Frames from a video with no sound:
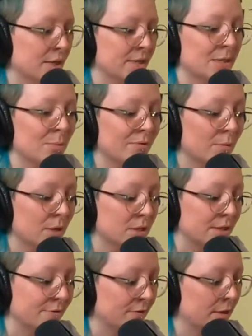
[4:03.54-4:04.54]
Like some of them are
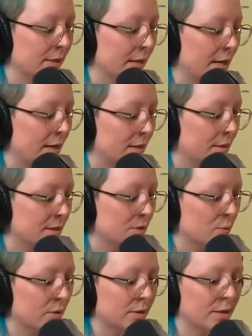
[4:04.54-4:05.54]
different. Like
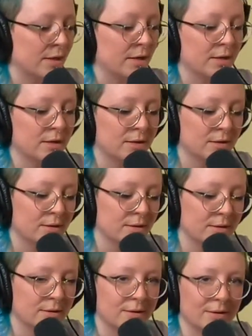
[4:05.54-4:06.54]
this one, like
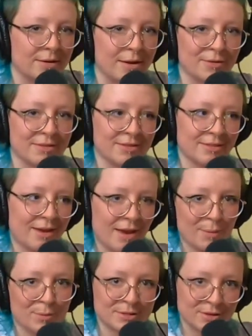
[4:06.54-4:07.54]
now that the
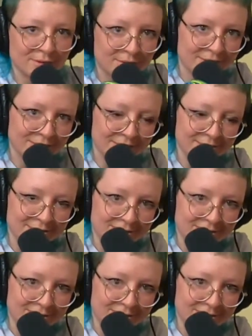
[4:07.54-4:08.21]
camera's on, you can like.